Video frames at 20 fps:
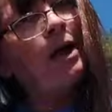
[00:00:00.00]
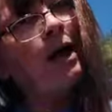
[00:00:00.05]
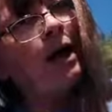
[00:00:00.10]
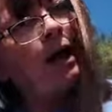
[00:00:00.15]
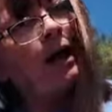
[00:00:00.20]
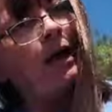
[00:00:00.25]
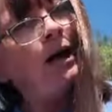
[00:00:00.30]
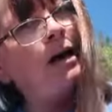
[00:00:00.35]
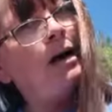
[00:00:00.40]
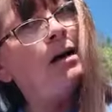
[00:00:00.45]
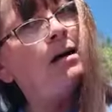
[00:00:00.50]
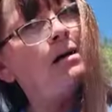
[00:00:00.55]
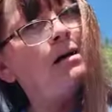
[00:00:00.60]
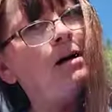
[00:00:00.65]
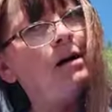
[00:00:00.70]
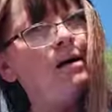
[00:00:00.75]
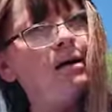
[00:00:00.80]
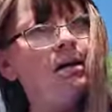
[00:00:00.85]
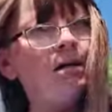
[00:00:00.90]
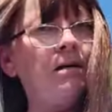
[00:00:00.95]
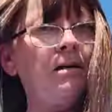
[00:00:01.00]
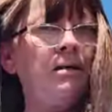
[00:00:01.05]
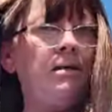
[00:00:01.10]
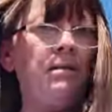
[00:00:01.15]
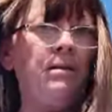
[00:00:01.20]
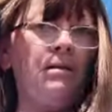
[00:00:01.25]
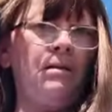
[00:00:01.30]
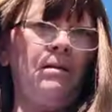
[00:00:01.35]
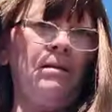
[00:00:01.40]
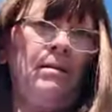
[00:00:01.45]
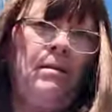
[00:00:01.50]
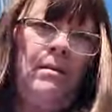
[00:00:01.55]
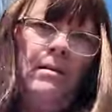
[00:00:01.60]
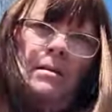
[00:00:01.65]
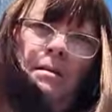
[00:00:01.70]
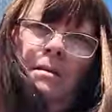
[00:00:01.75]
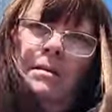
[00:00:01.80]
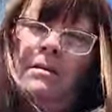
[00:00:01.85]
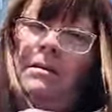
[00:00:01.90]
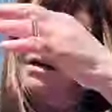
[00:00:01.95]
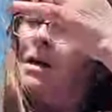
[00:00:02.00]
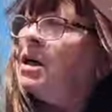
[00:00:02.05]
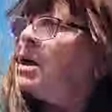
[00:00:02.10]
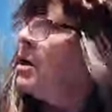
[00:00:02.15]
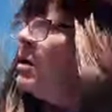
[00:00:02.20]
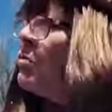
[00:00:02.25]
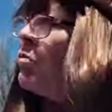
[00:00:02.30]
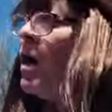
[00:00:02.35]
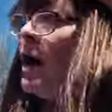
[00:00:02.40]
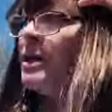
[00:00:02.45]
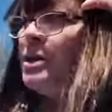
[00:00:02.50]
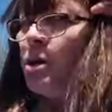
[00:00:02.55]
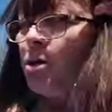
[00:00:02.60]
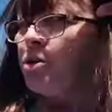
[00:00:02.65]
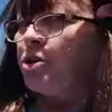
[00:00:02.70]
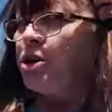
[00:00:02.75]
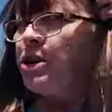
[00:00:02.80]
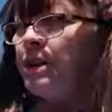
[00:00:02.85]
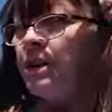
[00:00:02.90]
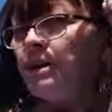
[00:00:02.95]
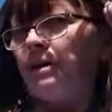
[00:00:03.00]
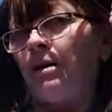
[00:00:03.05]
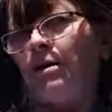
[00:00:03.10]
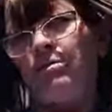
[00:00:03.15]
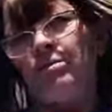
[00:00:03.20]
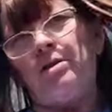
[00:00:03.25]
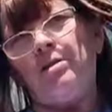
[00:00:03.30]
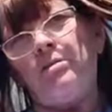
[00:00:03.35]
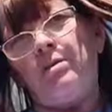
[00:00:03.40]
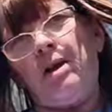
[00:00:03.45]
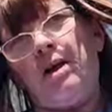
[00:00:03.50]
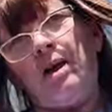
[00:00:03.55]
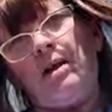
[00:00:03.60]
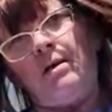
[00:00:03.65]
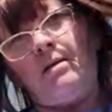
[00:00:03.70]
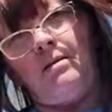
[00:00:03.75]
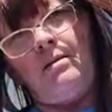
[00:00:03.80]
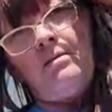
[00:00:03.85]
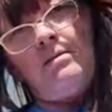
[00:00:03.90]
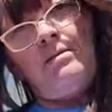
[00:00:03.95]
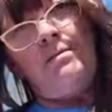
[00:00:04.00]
that, huh? Why your shit don't do that?